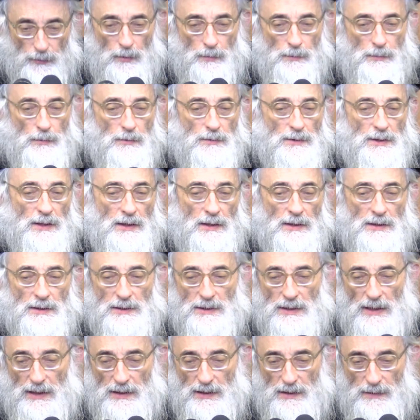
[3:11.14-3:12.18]
Dombo, Zechat
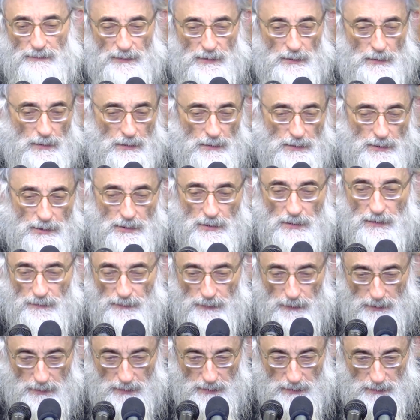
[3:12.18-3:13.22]
Tzadik v'Kodesh
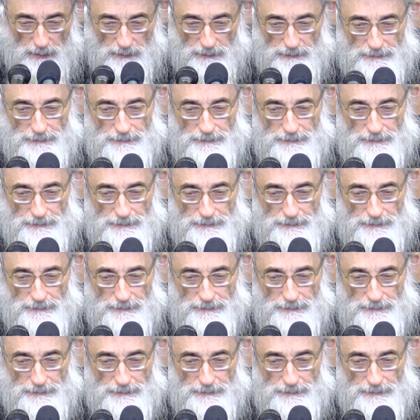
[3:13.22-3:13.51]
Levrocha.